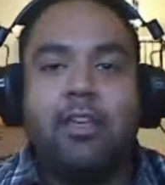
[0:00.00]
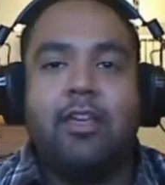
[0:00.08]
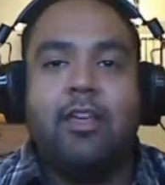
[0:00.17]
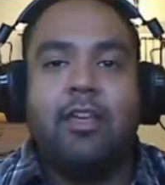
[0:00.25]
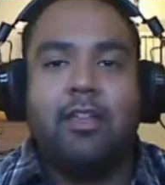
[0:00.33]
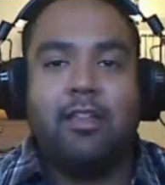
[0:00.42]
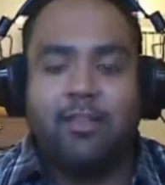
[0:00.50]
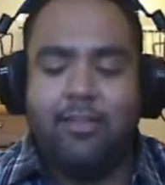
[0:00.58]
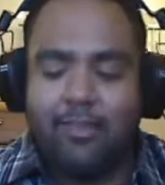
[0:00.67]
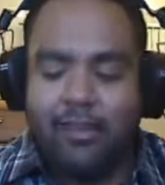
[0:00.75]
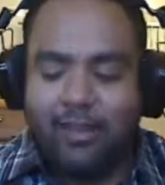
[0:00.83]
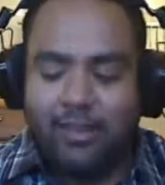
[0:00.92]
I
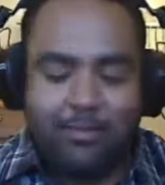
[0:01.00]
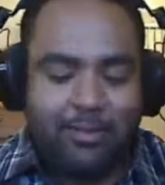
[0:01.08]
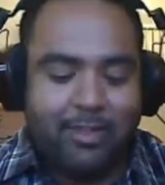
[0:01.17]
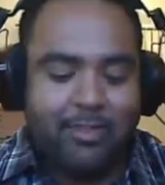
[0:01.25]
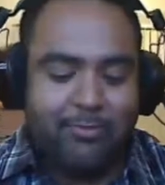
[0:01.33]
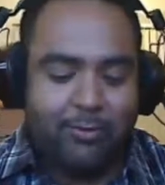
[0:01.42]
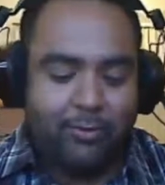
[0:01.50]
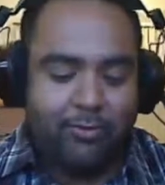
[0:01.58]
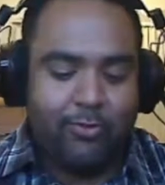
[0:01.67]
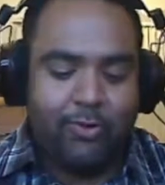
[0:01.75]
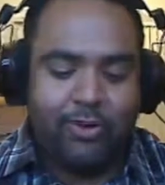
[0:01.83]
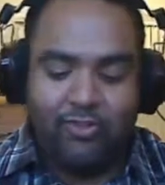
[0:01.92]
definitely need to play the
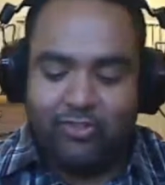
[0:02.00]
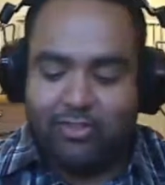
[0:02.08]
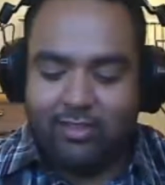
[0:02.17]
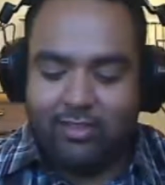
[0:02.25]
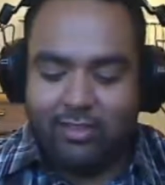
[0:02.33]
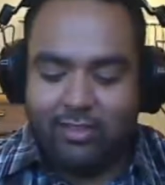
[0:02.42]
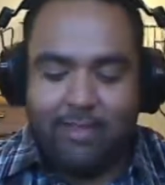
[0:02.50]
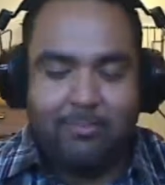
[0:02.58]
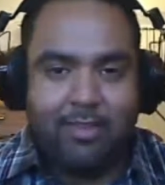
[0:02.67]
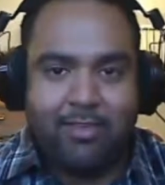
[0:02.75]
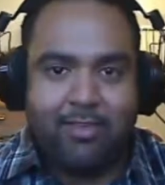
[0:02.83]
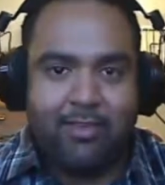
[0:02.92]
first one just to get
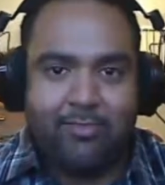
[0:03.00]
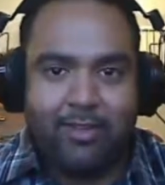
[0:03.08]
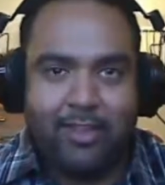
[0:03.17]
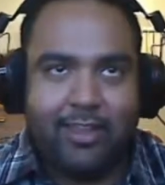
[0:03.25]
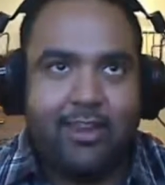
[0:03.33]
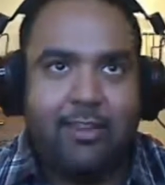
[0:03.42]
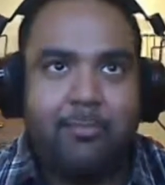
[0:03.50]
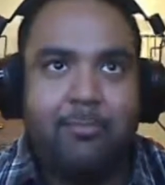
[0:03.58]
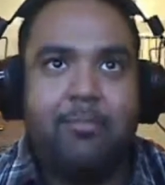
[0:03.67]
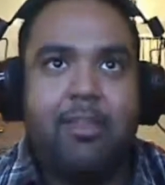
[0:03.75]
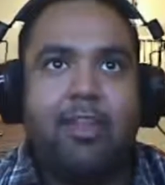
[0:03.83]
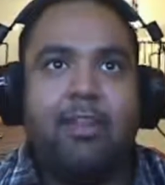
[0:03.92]
myself like in
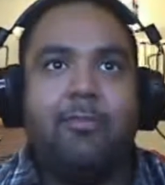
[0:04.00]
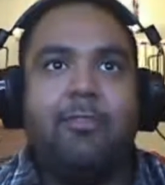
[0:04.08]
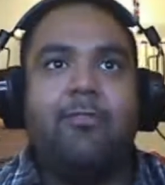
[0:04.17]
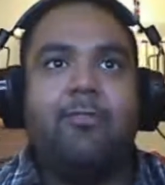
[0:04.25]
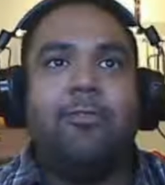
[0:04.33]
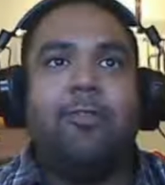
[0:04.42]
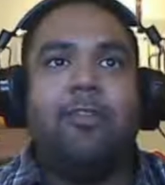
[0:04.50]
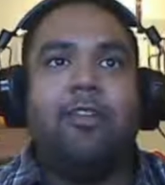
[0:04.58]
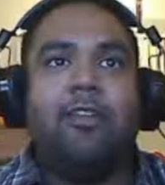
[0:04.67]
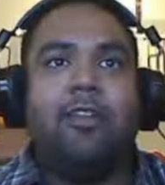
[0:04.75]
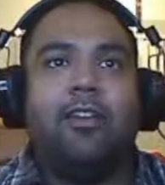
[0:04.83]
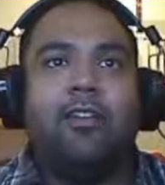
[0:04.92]
the mood for
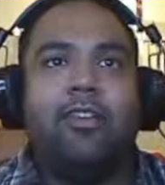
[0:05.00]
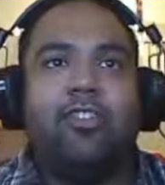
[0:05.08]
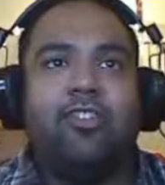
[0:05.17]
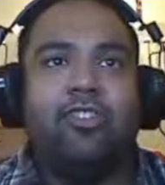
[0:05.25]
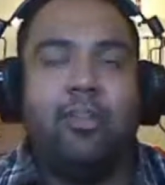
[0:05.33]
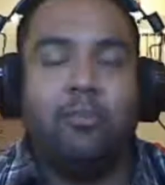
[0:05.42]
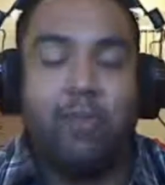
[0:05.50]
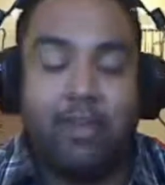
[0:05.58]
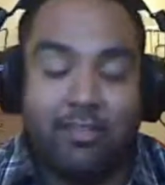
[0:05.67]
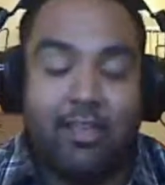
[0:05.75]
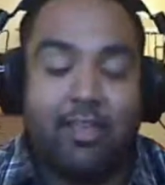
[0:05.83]
it eventually when the second